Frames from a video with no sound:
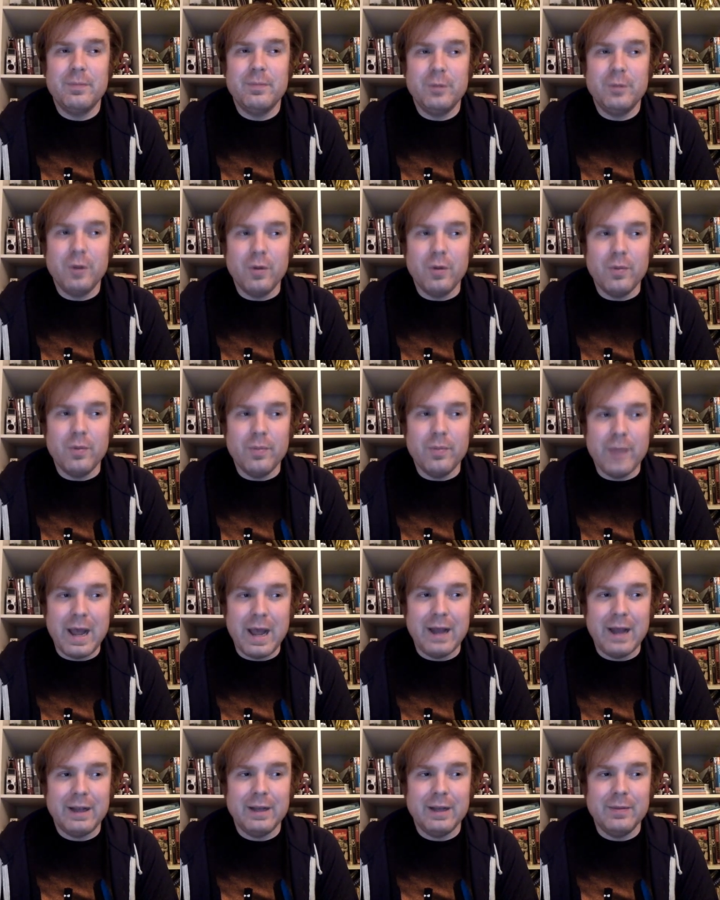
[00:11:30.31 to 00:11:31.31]
go
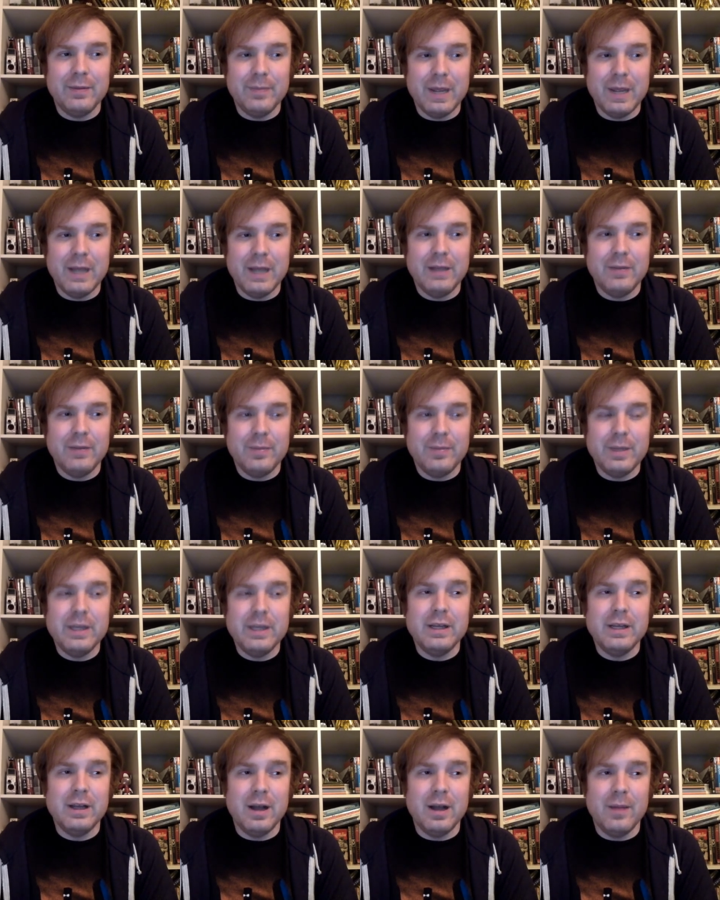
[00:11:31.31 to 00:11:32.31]
back and
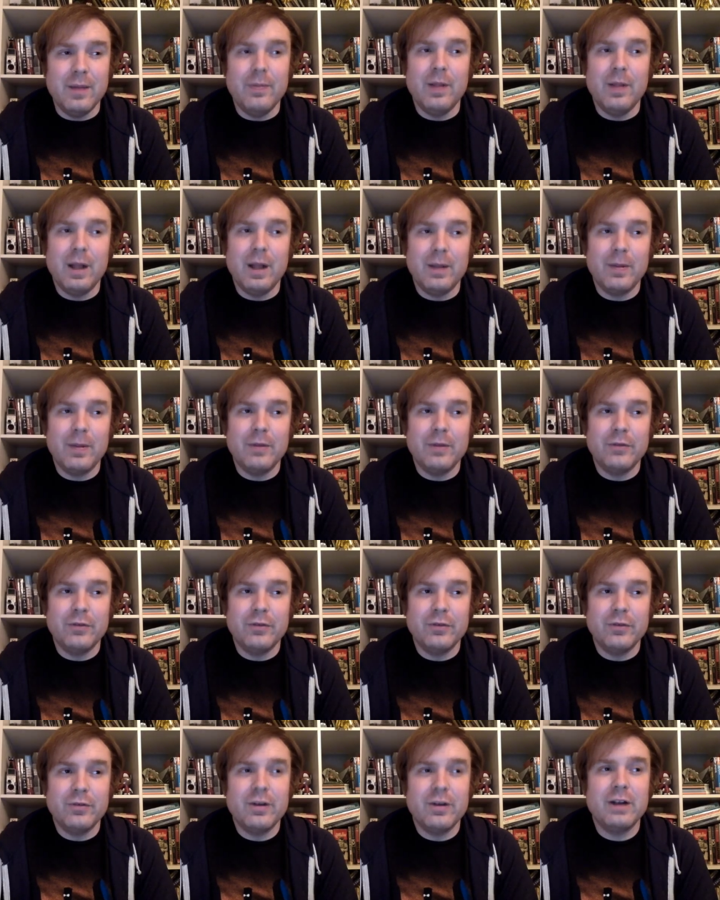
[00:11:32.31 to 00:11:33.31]
be a blockbuster
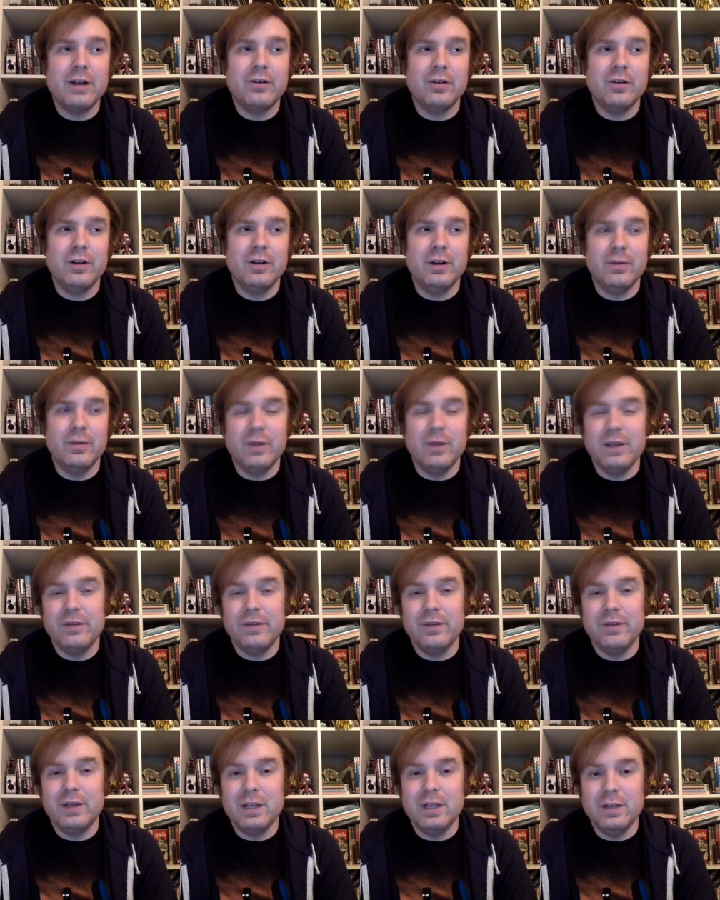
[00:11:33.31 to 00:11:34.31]
director in ways
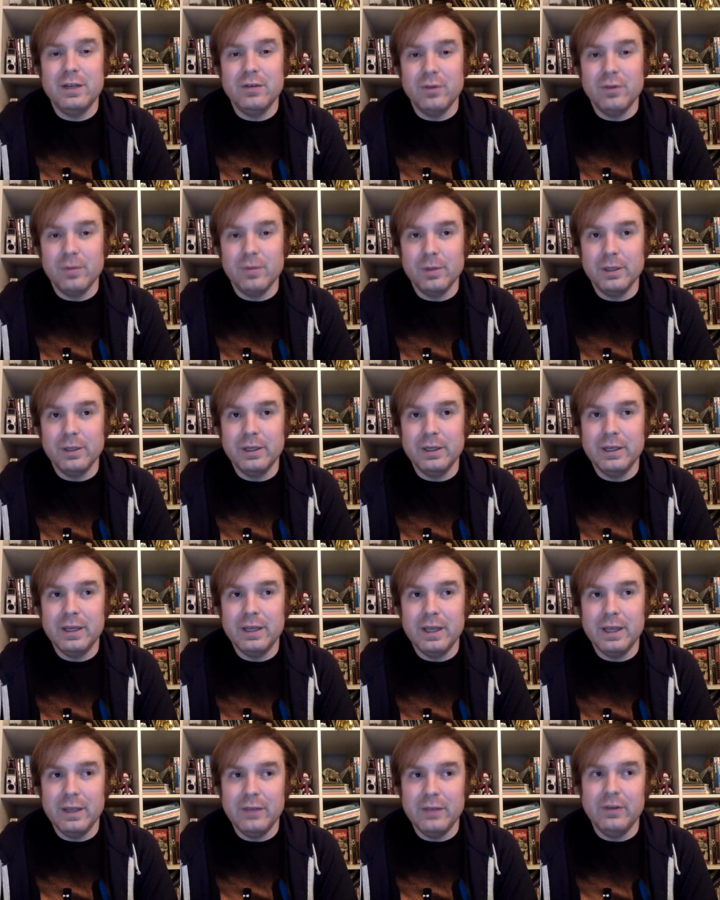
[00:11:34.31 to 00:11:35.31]
that he normally
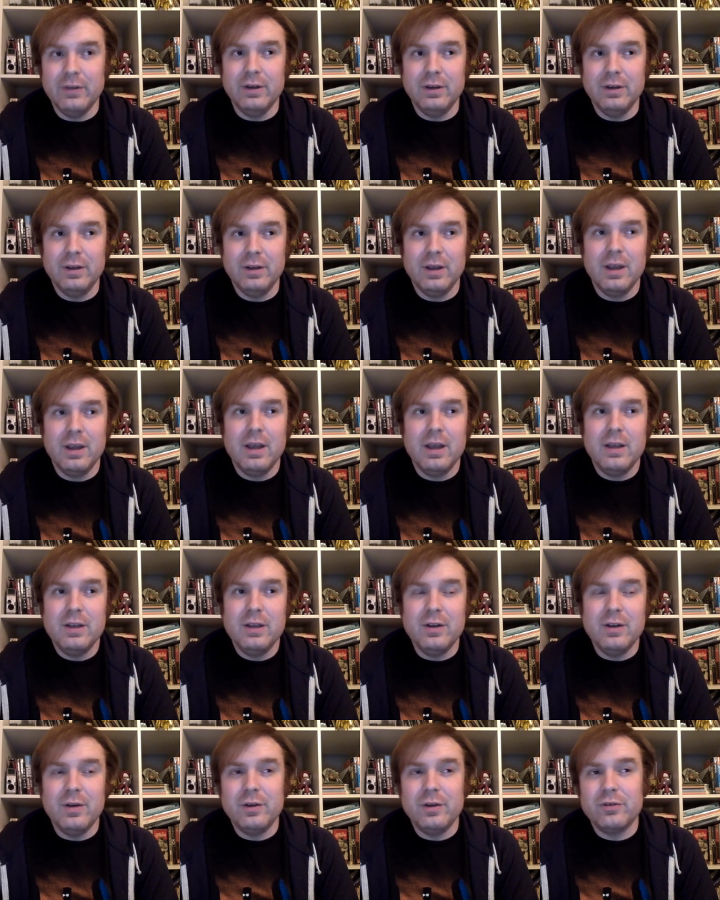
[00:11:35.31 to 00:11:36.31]
isn't, you
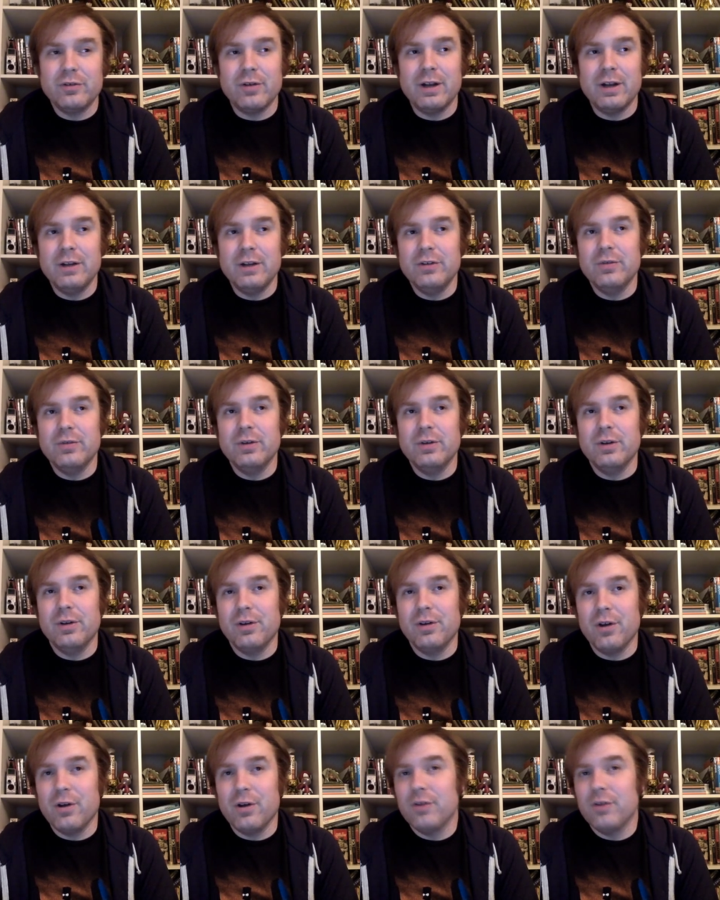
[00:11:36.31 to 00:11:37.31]
know, and try to do it on
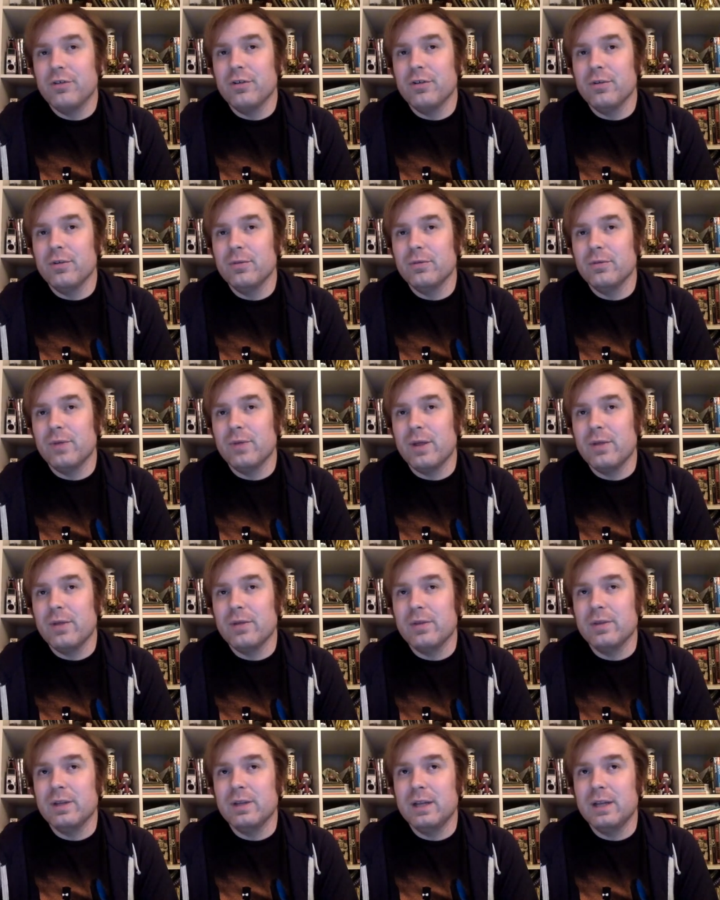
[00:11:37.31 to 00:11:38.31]
our terms rather
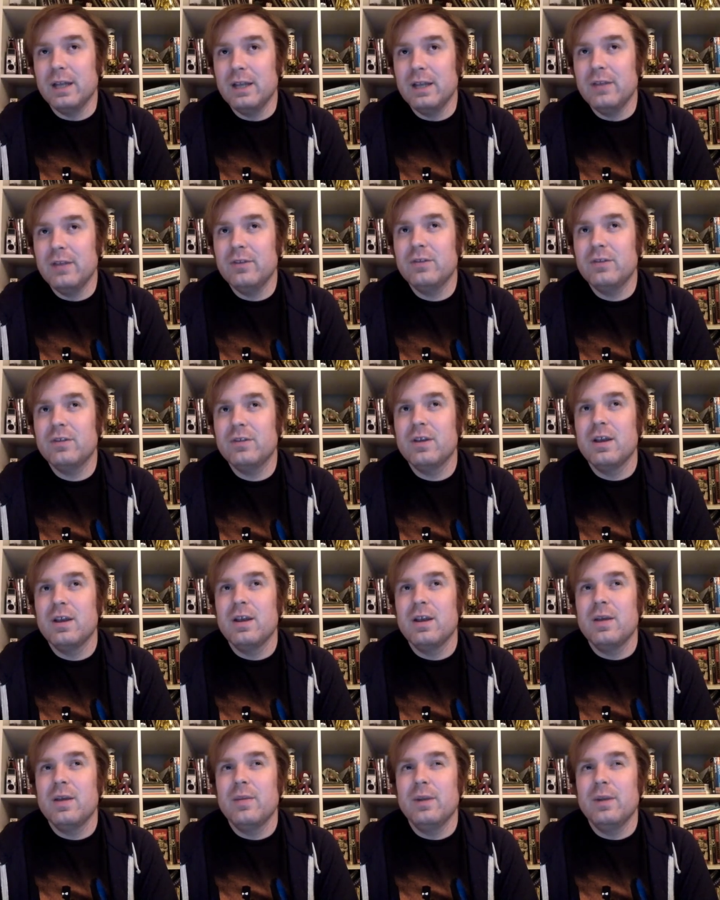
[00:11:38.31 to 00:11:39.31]
than his.
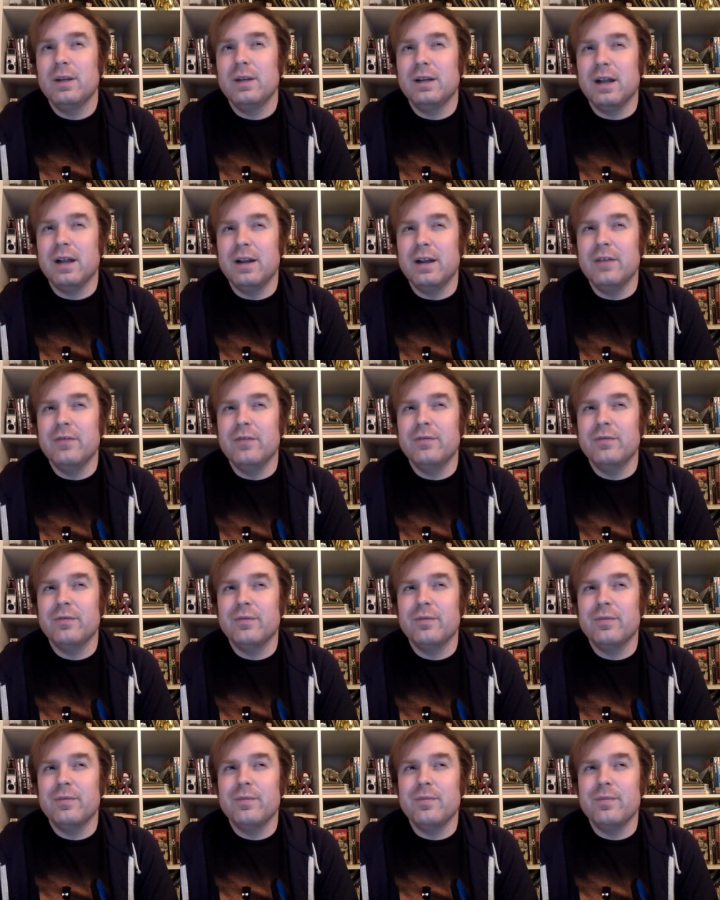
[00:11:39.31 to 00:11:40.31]
But it kind of
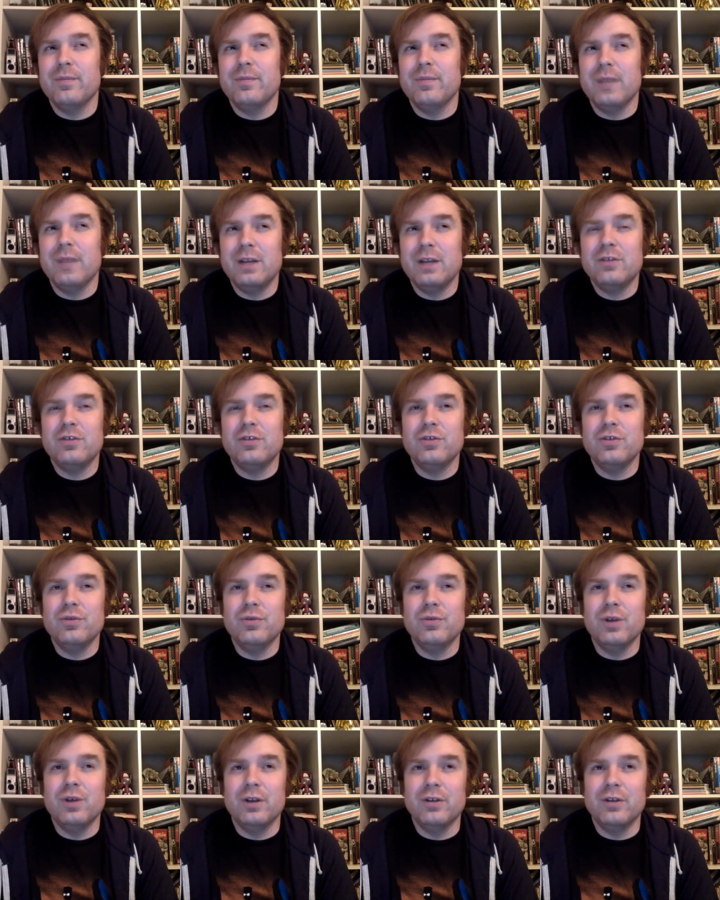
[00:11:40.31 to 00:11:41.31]
makes
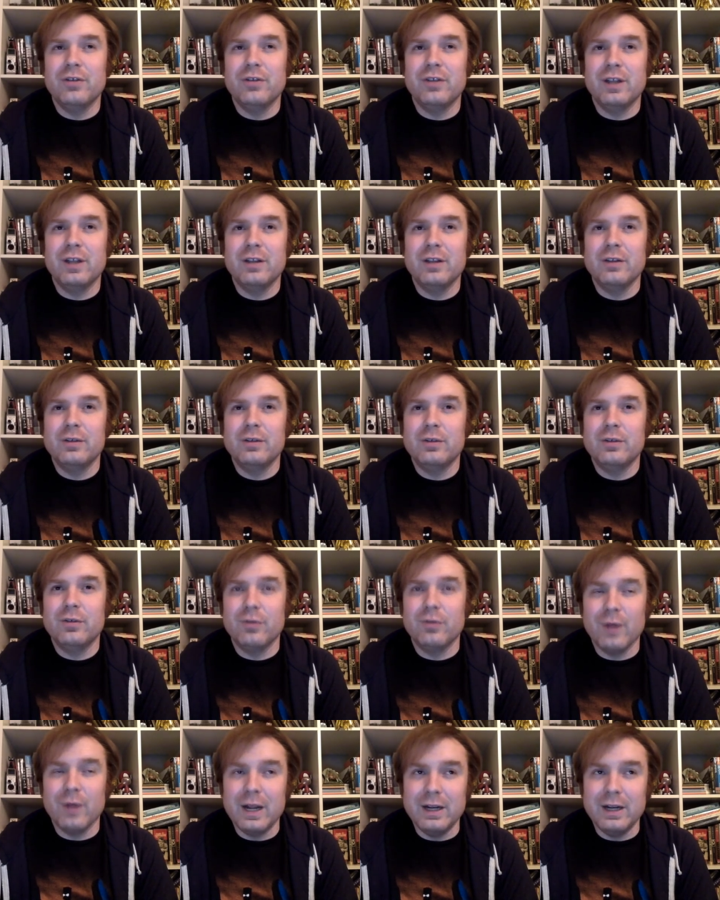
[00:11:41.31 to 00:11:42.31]
you understand the
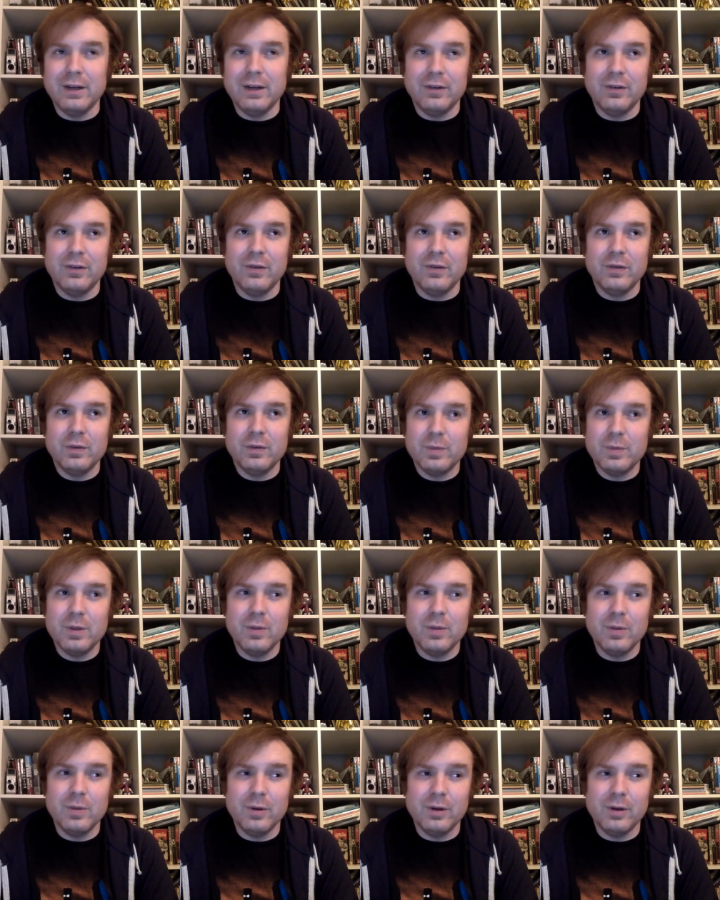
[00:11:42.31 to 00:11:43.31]
greatness of
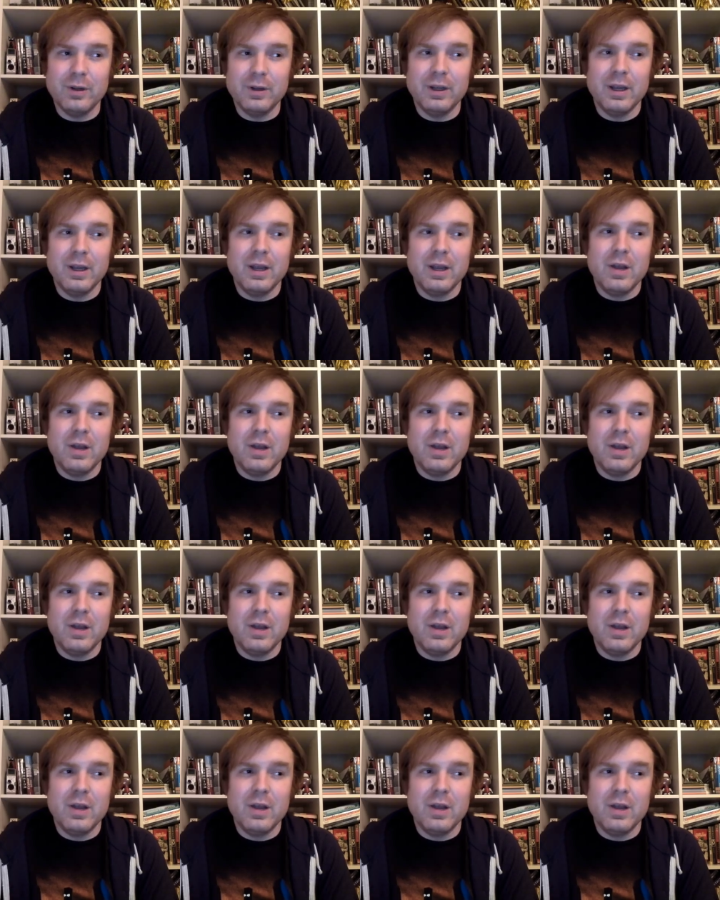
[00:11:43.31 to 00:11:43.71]
Spielberg